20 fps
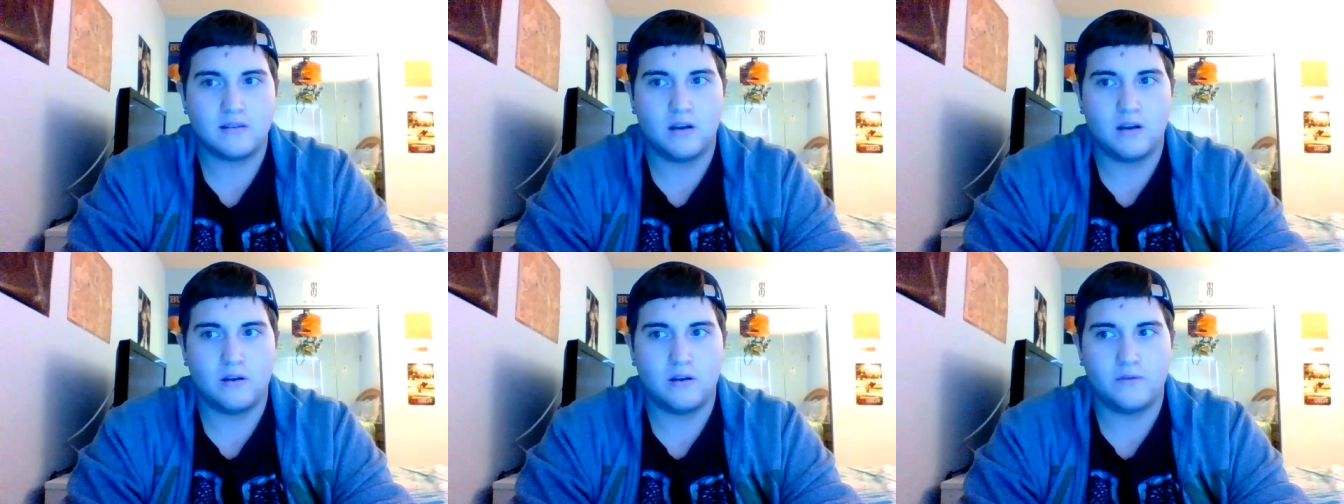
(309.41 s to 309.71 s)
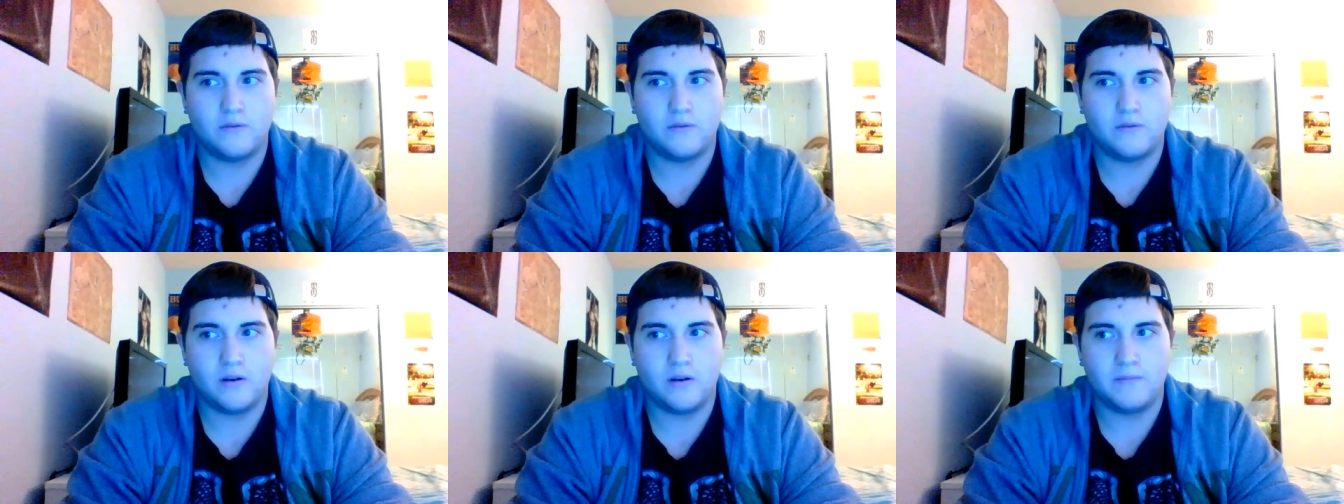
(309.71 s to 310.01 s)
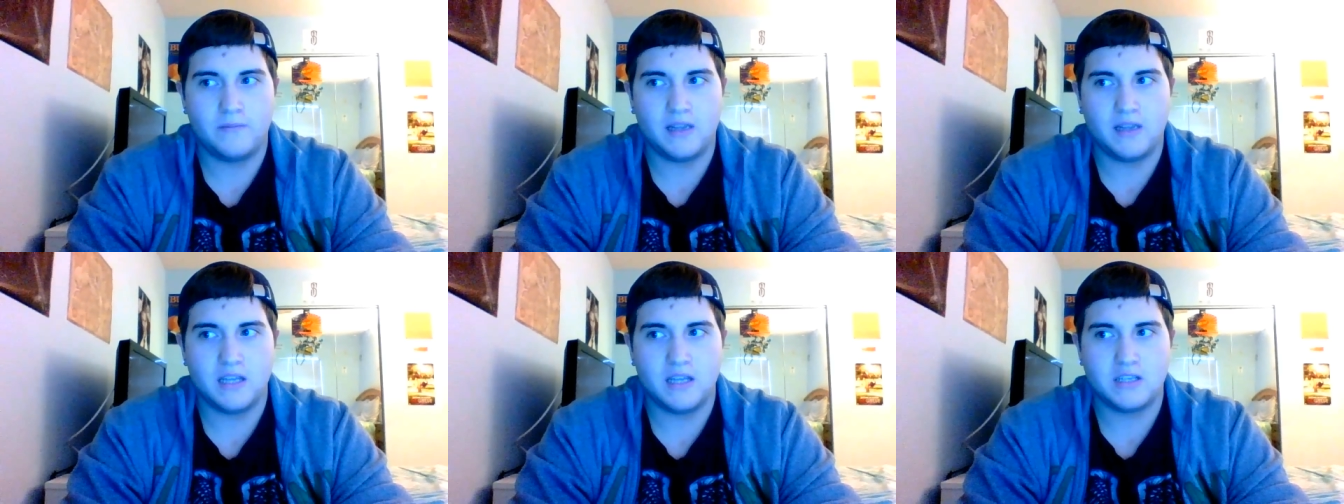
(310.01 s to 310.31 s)
of
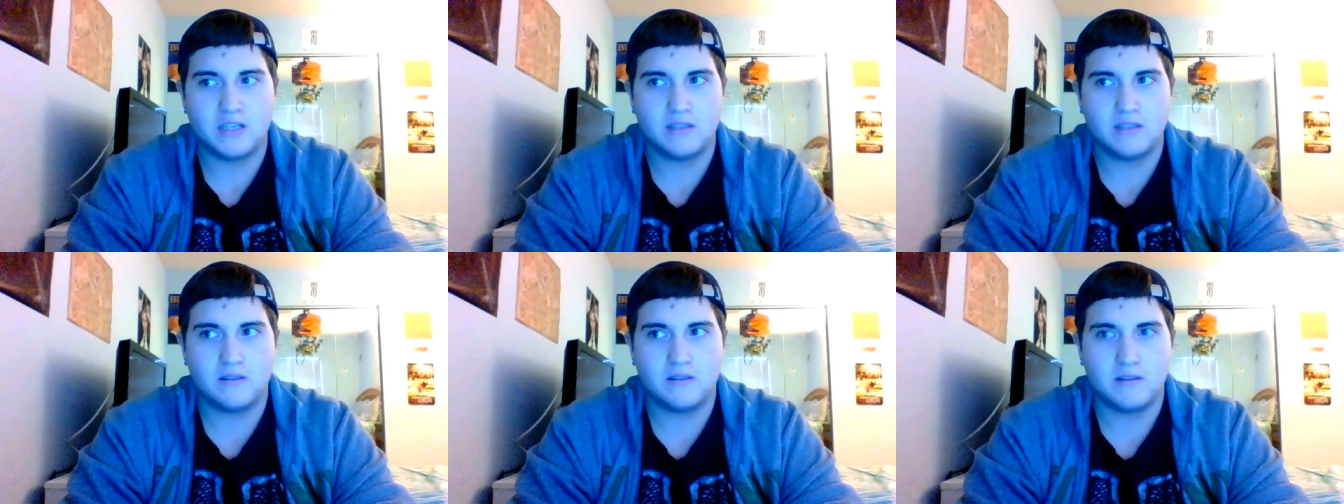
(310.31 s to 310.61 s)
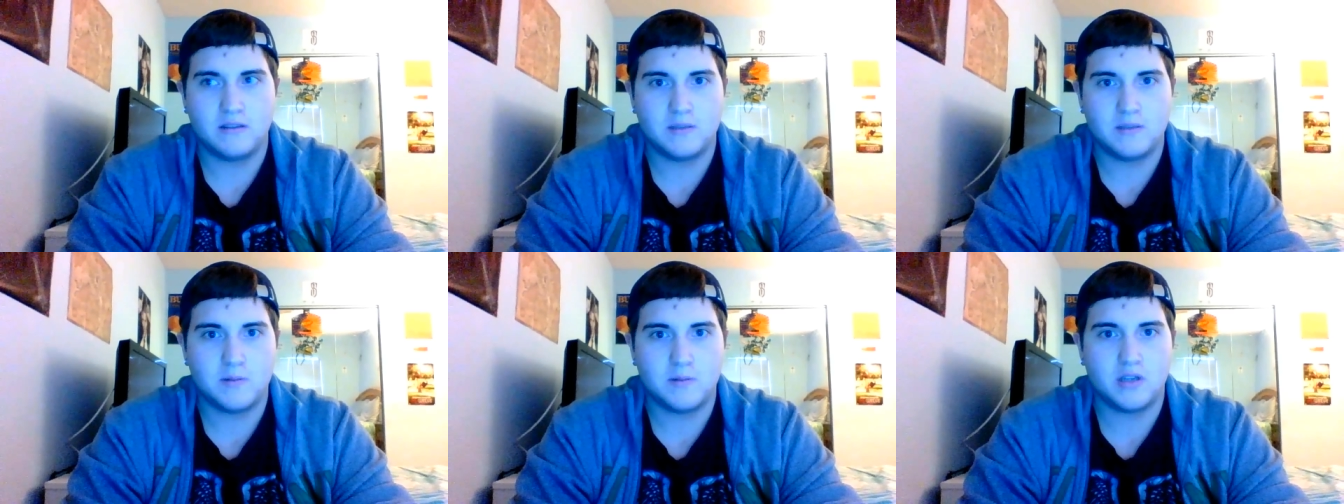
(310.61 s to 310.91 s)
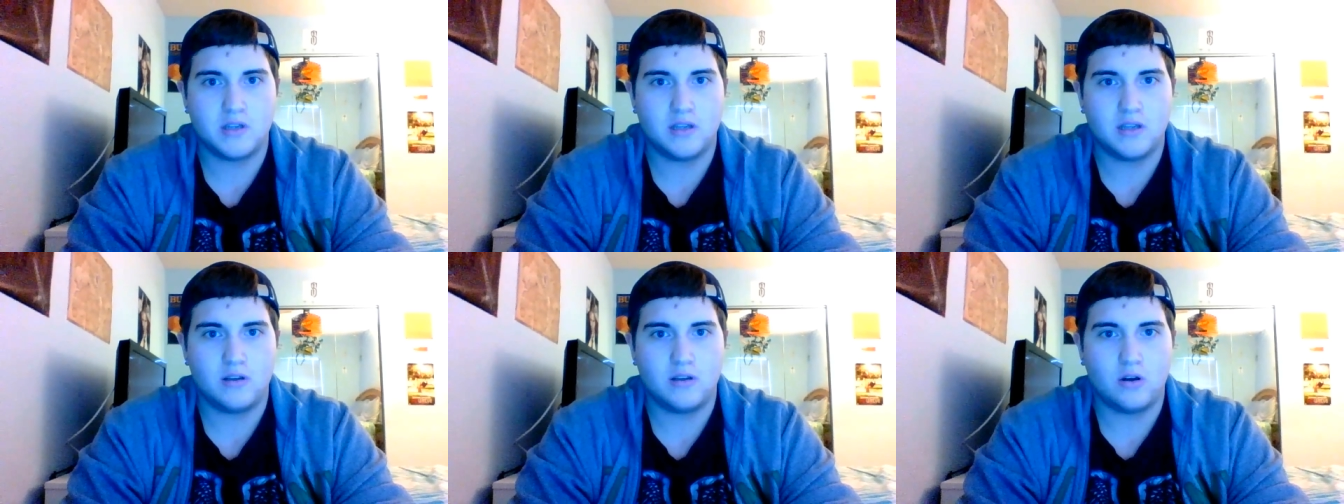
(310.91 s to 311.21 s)
um, the legends,
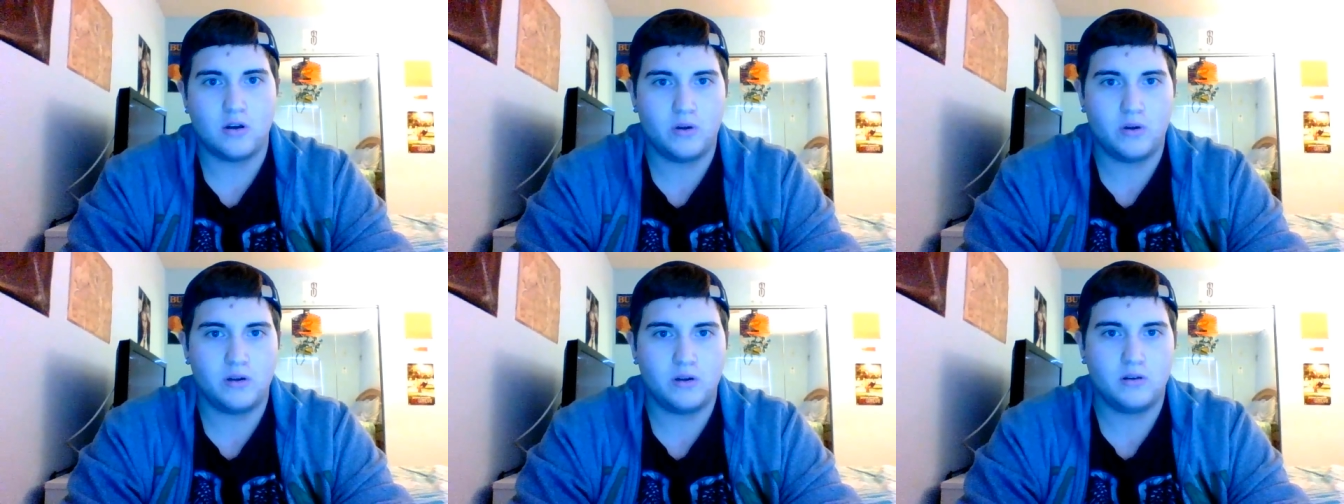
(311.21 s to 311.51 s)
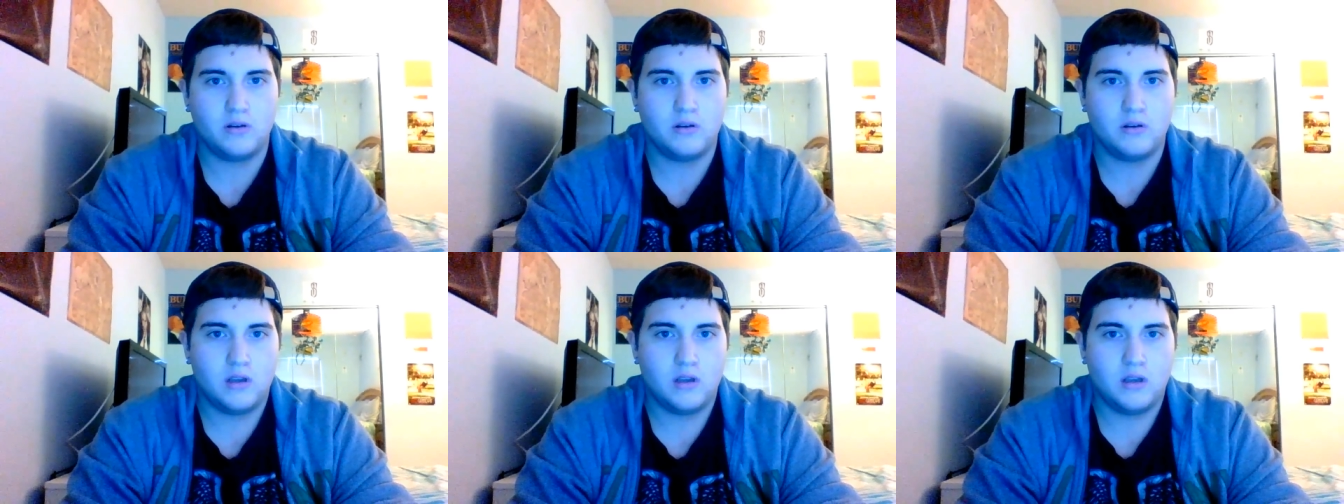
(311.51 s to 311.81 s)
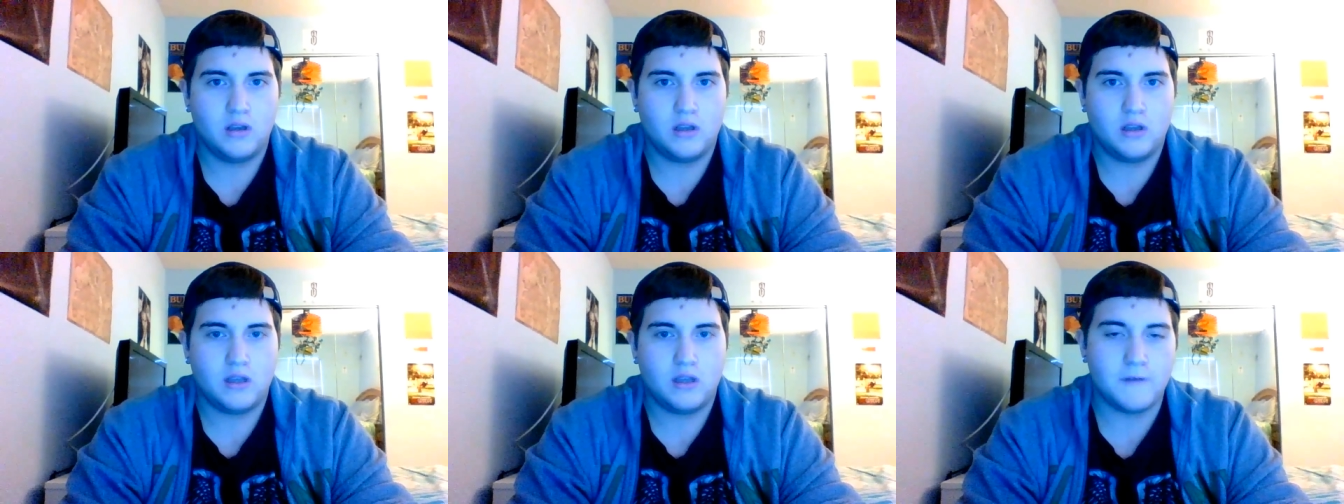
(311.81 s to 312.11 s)
especially Owen.
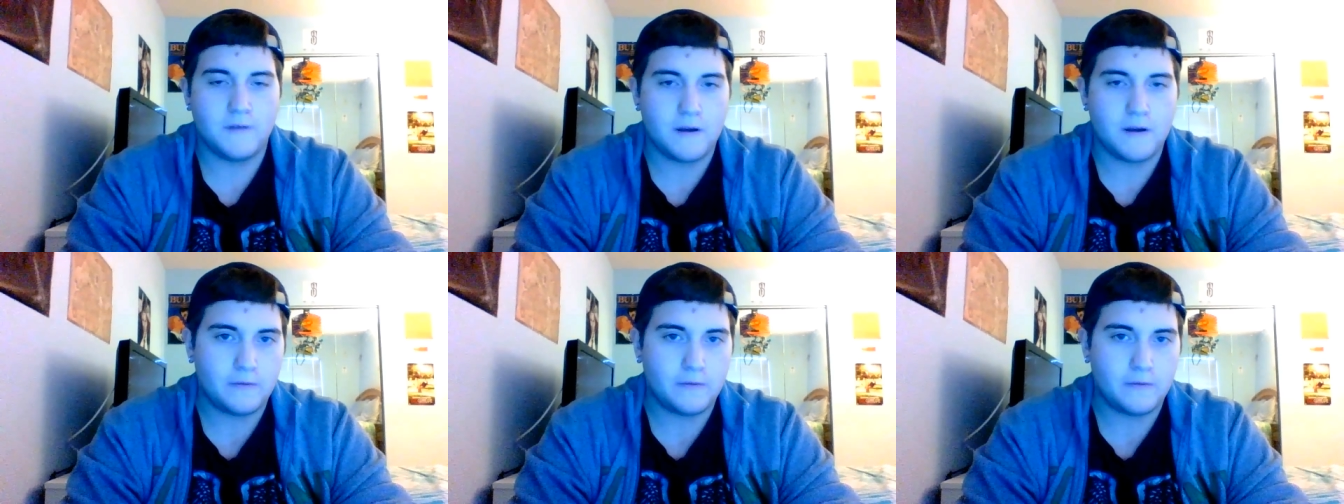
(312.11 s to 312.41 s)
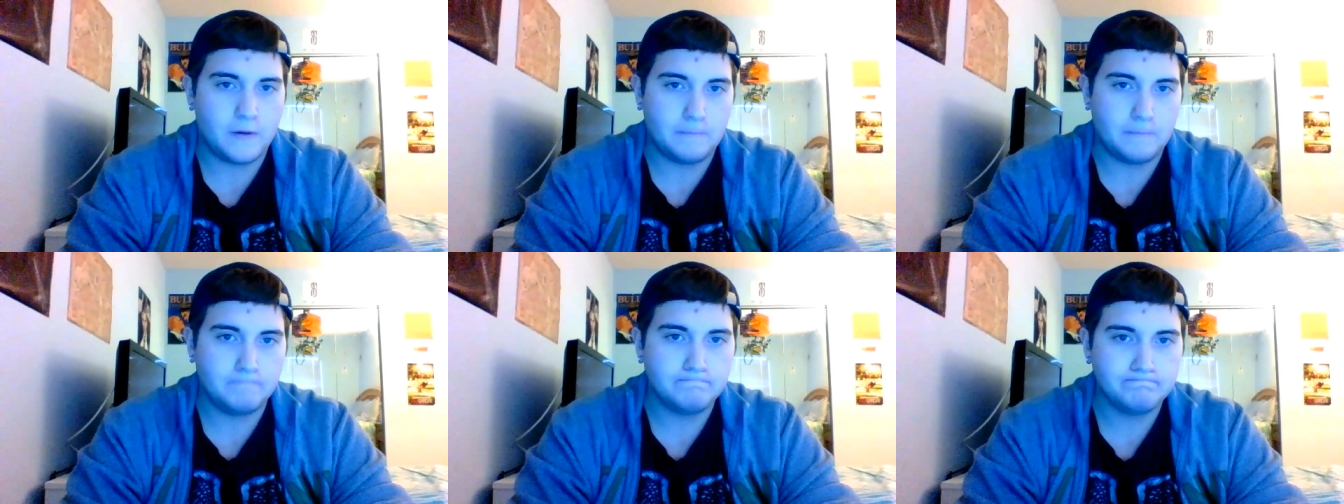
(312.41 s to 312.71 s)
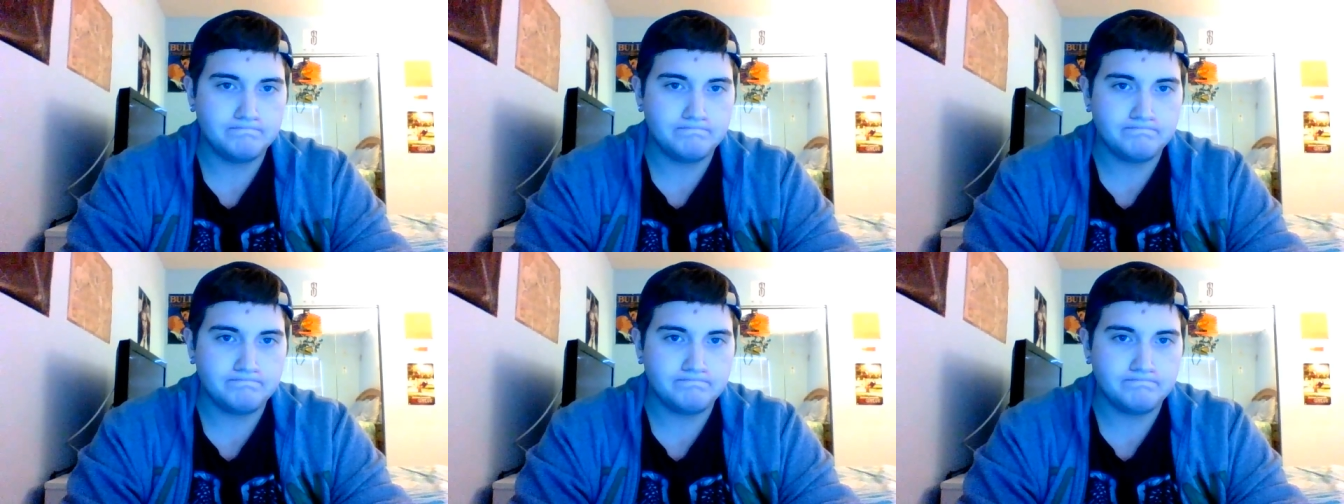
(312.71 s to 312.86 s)
He fought for him.